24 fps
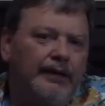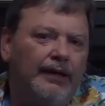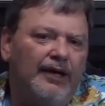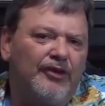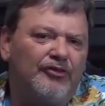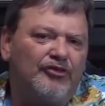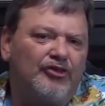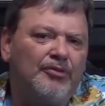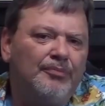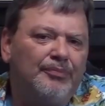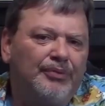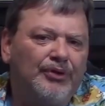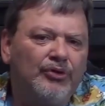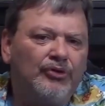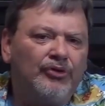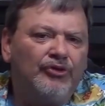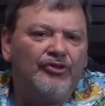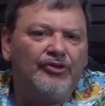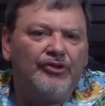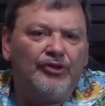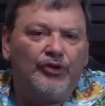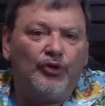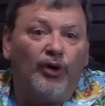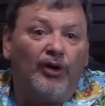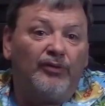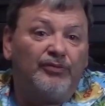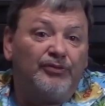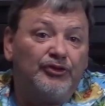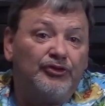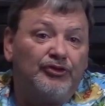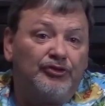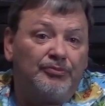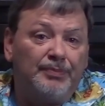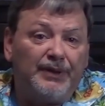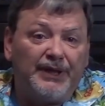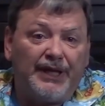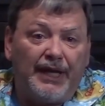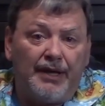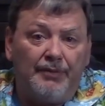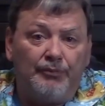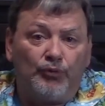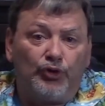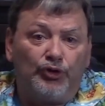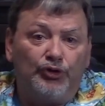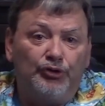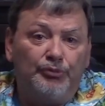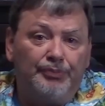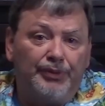As computers in the office became
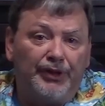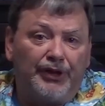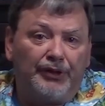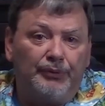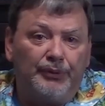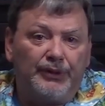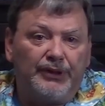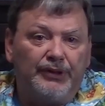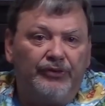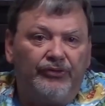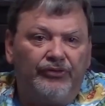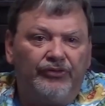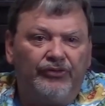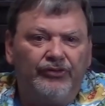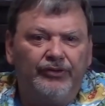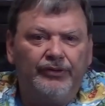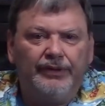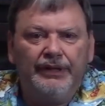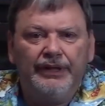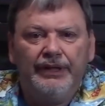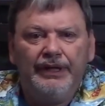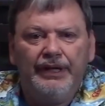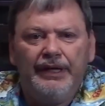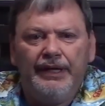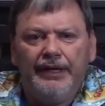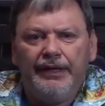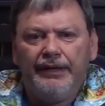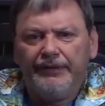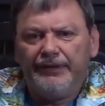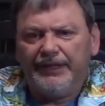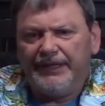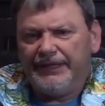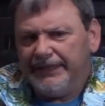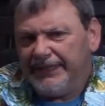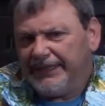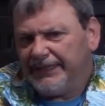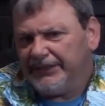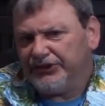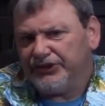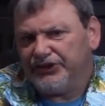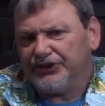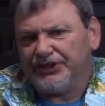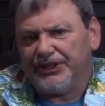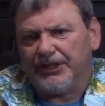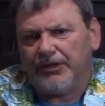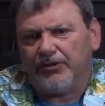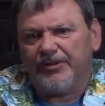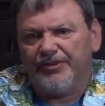more ubiquitous, the need to
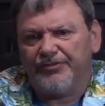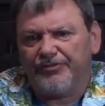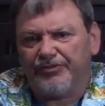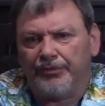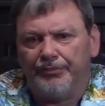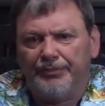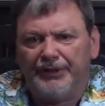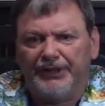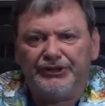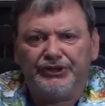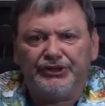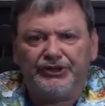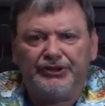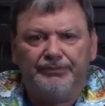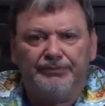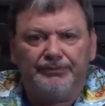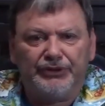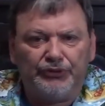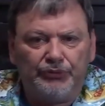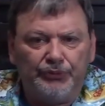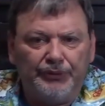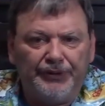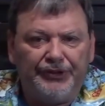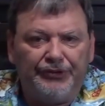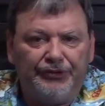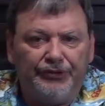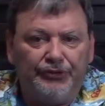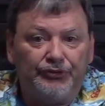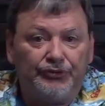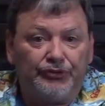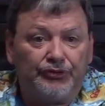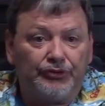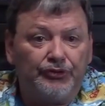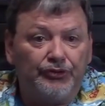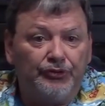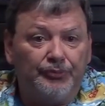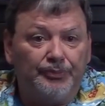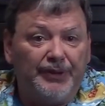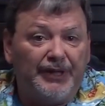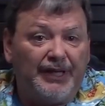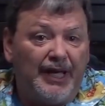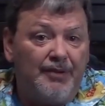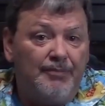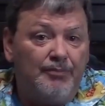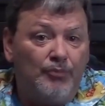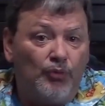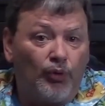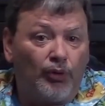share information between users
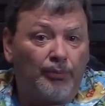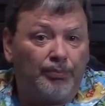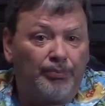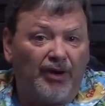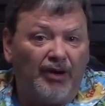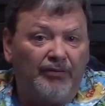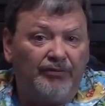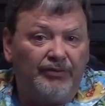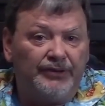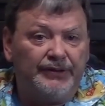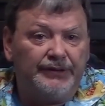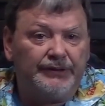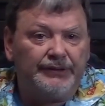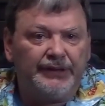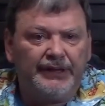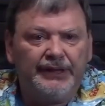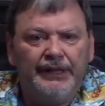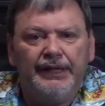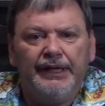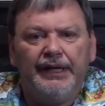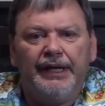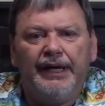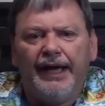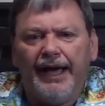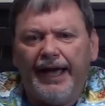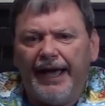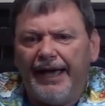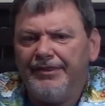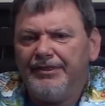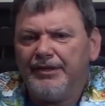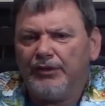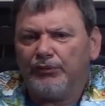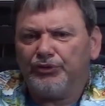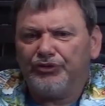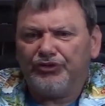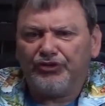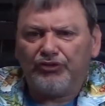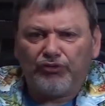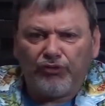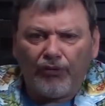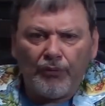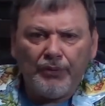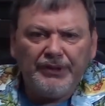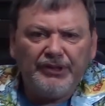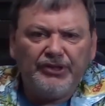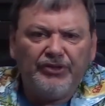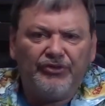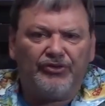became more prevalent, and there was a
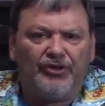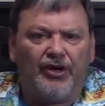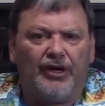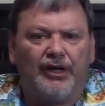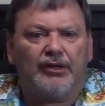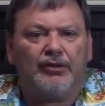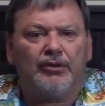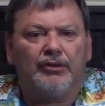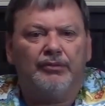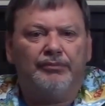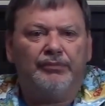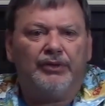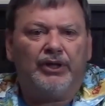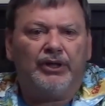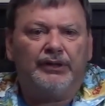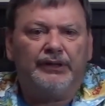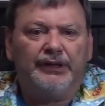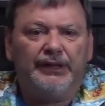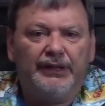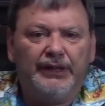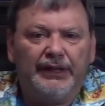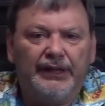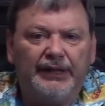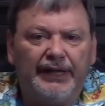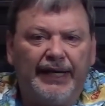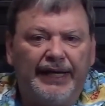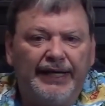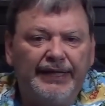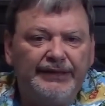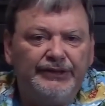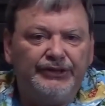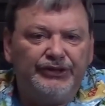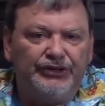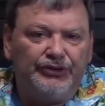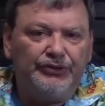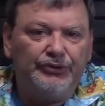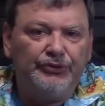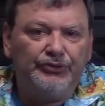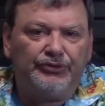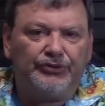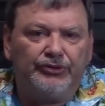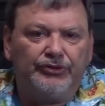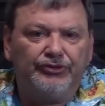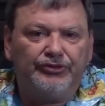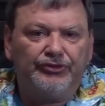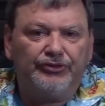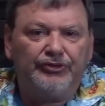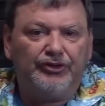growing desire among end
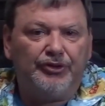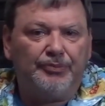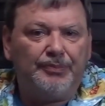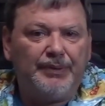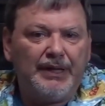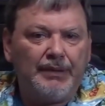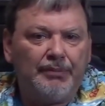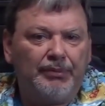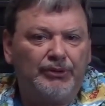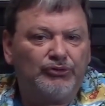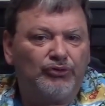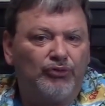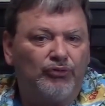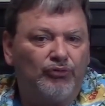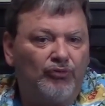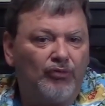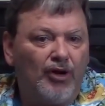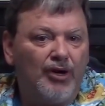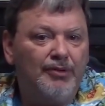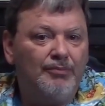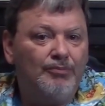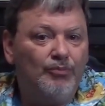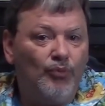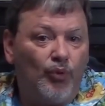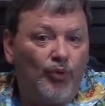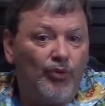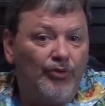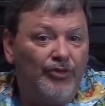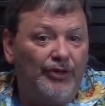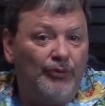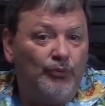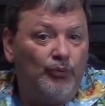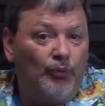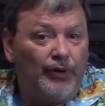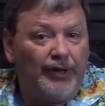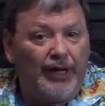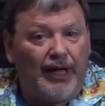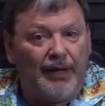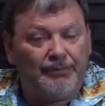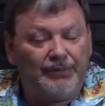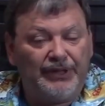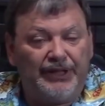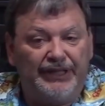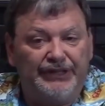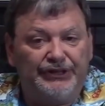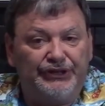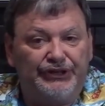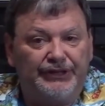users to be able to run more than one
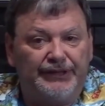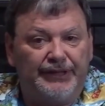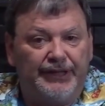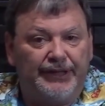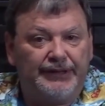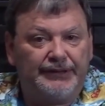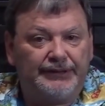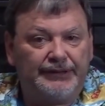application at a